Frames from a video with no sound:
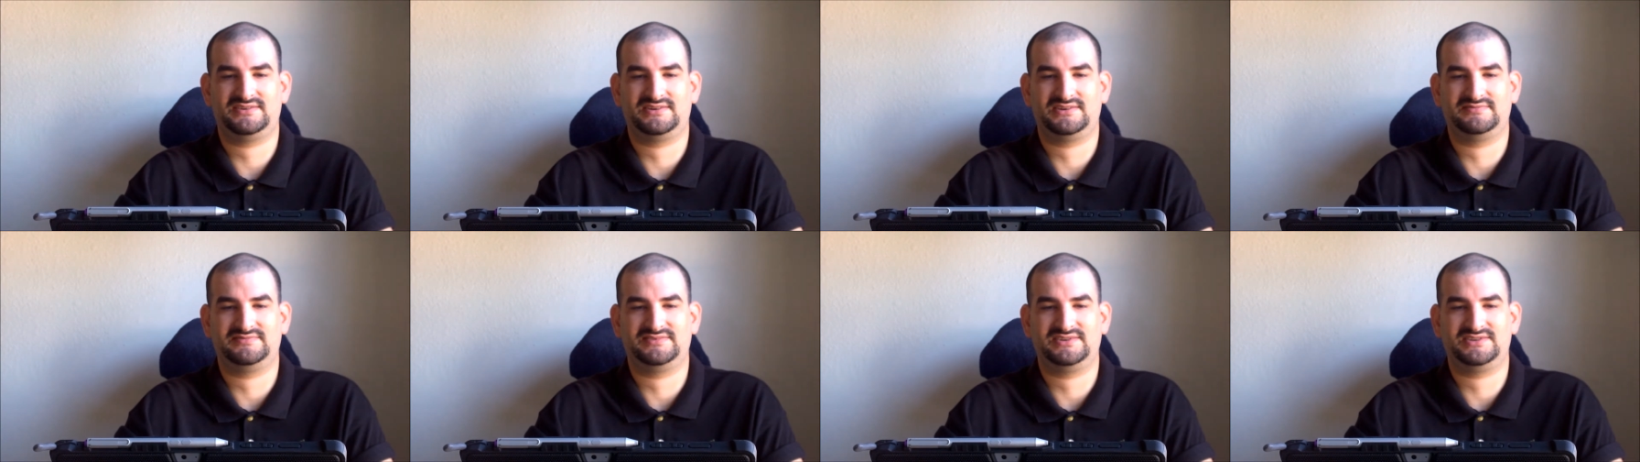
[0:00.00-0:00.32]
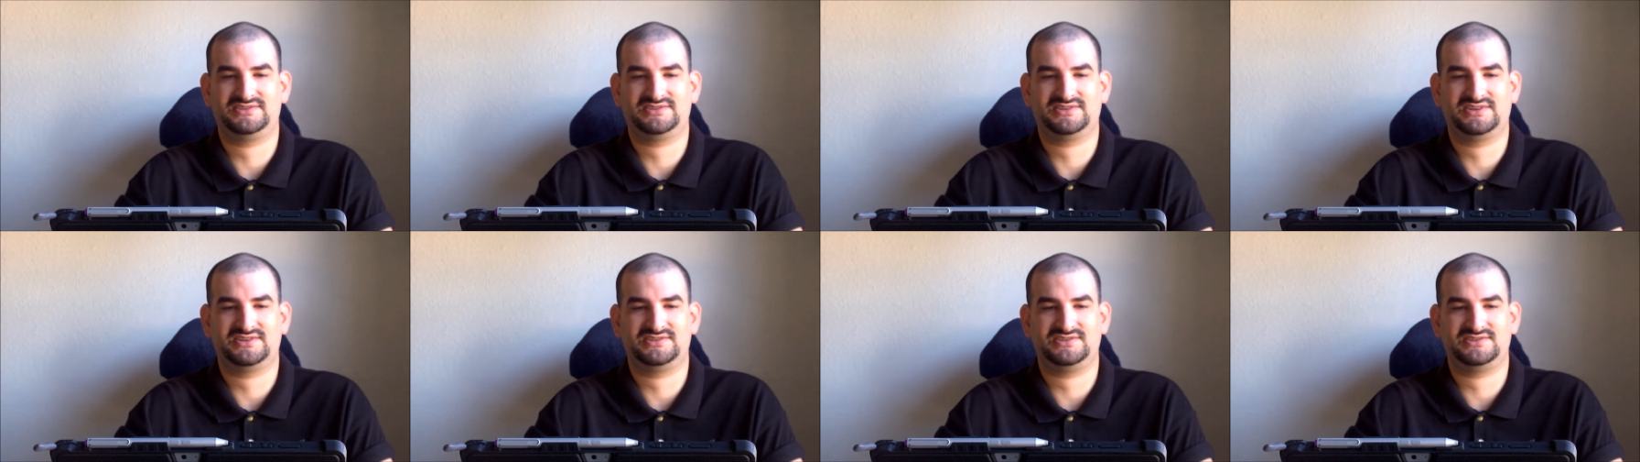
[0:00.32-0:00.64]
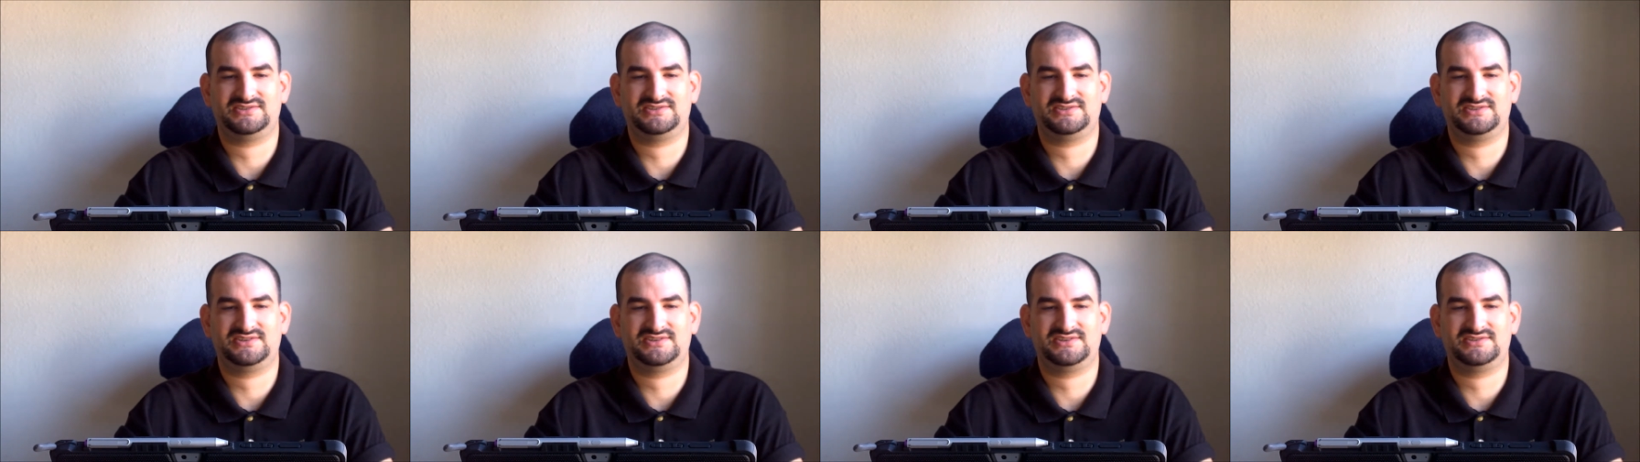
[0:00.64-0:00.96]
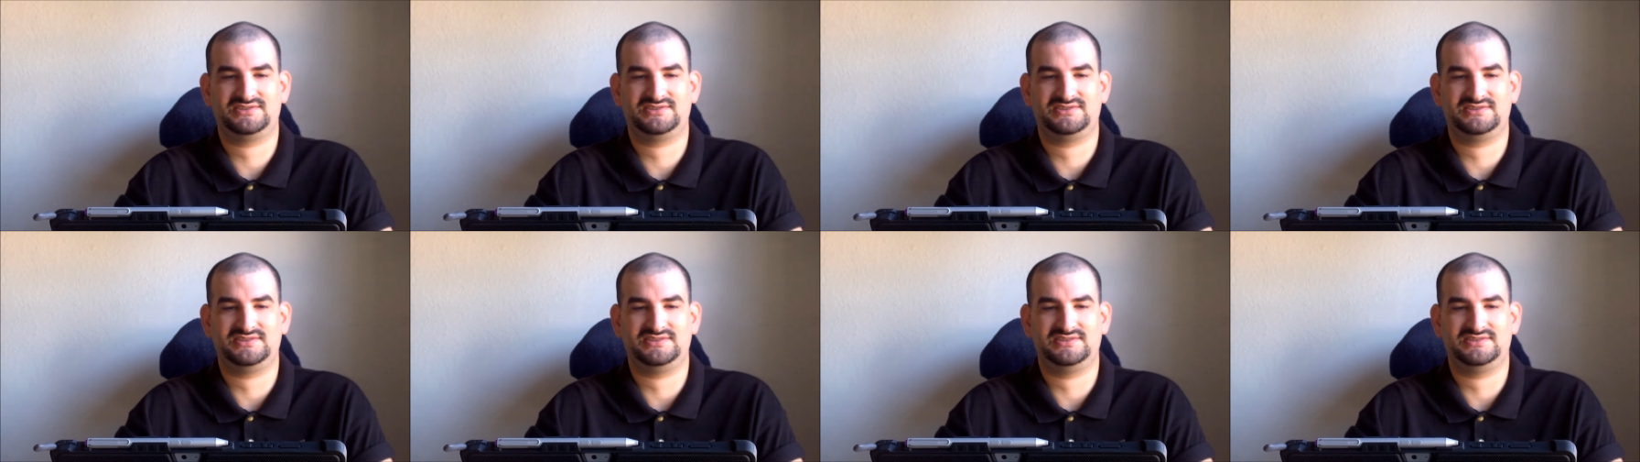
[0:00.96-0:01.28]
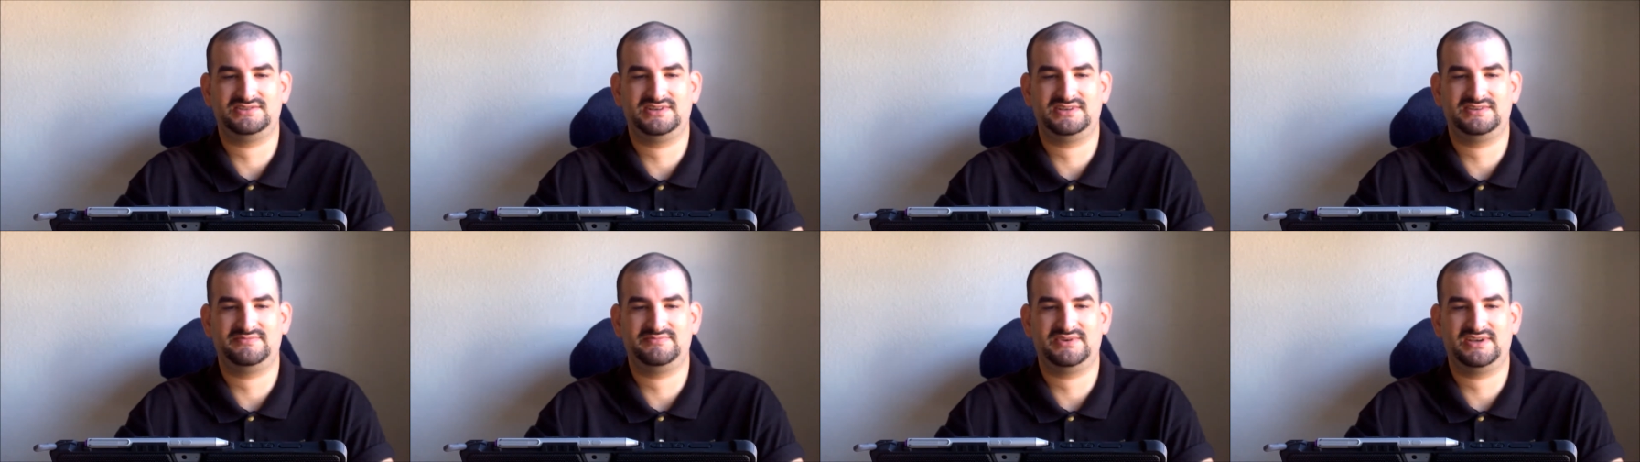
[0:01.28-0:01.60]
Our investigation says the
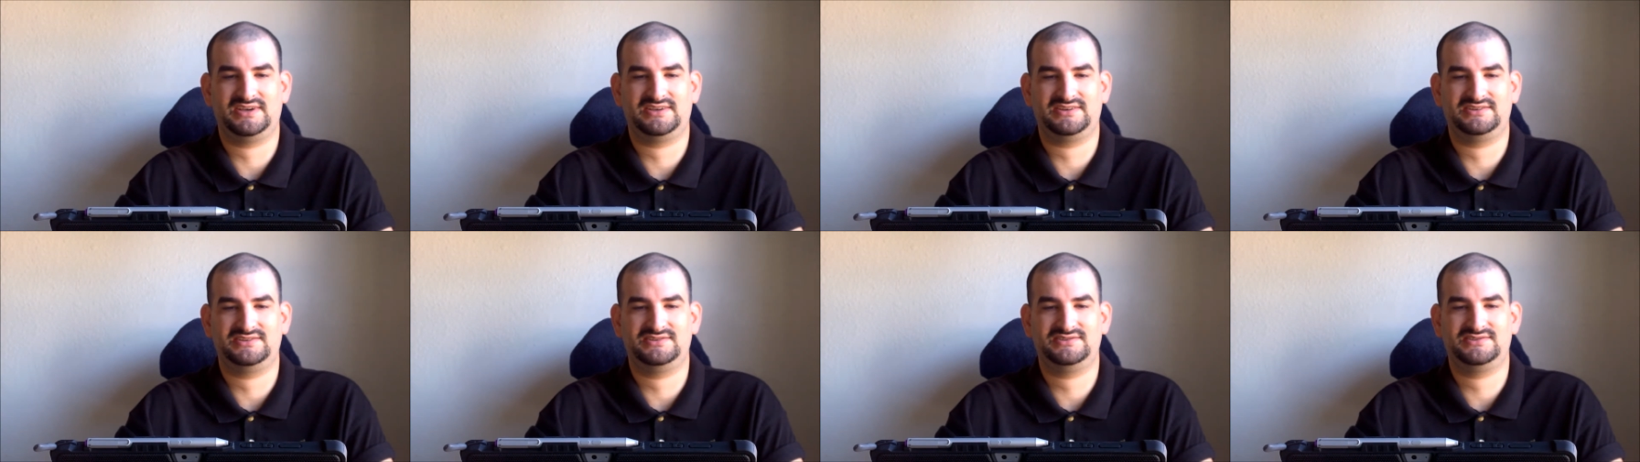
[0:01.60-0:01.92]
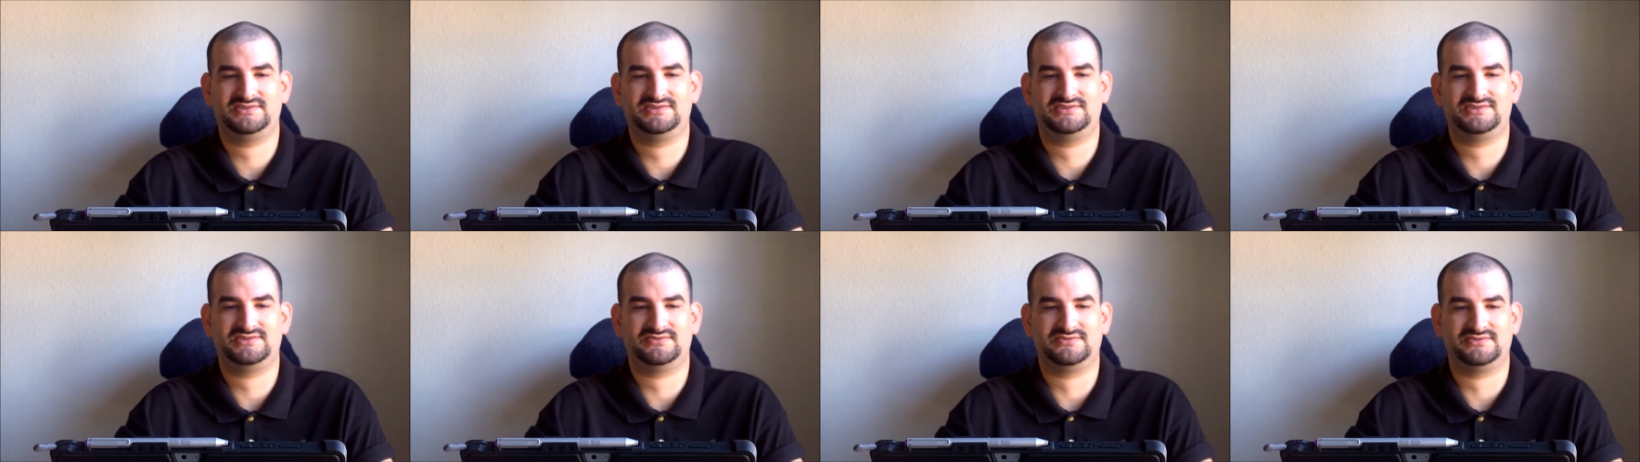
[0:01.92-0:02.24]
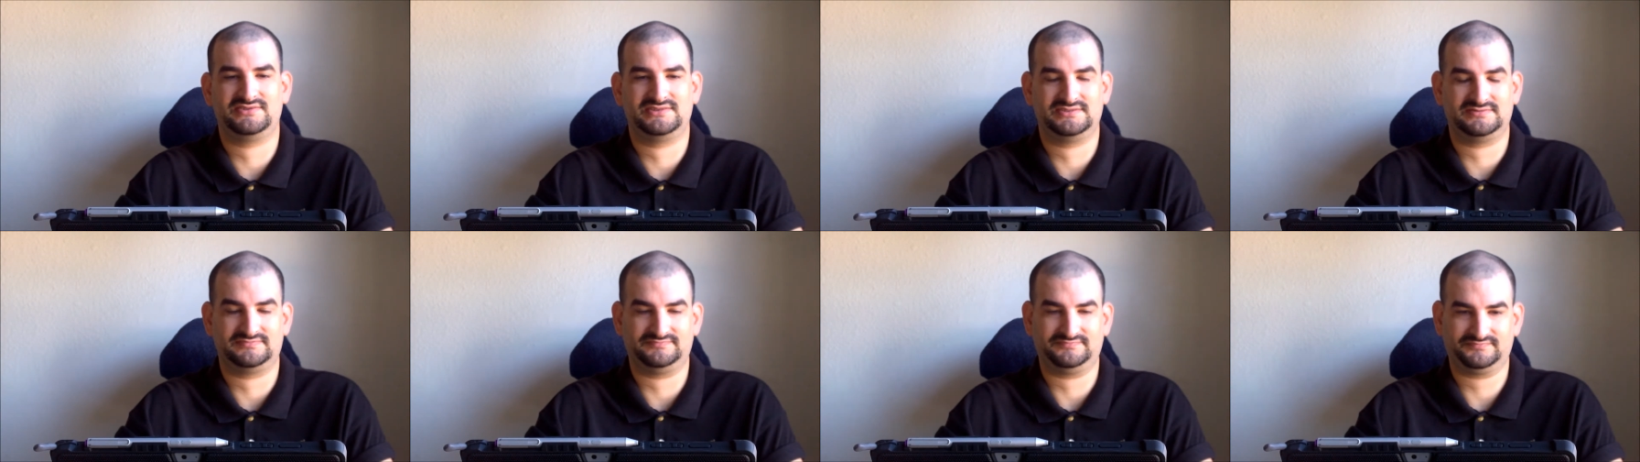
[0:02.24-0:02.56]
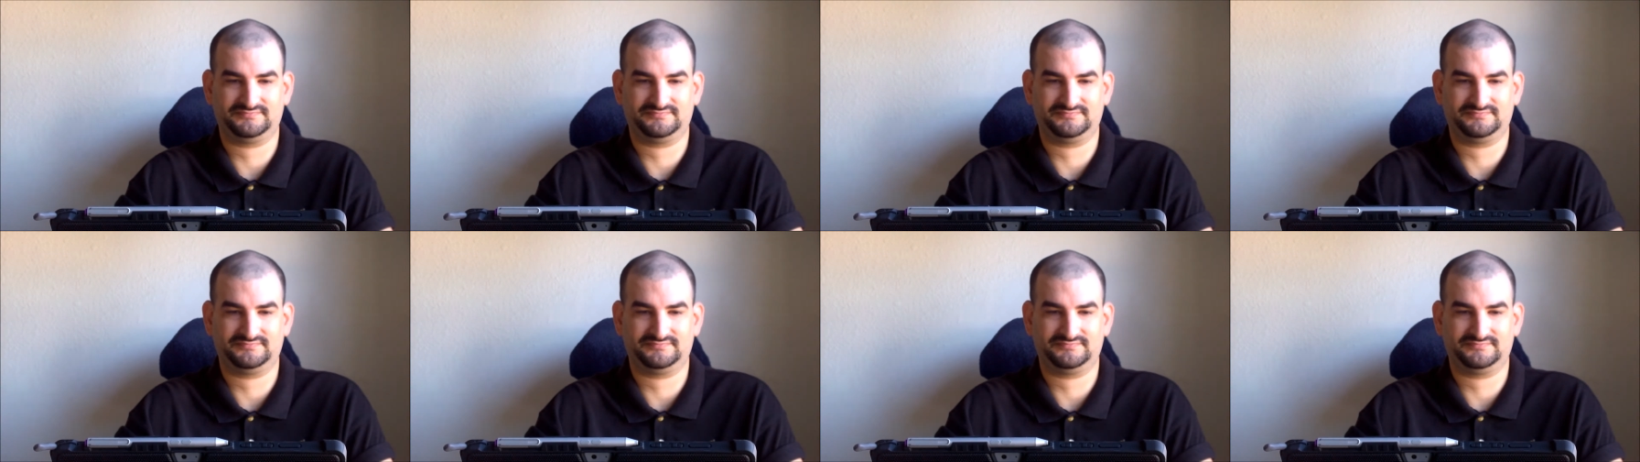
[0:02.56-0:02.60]
dead man is the shooter.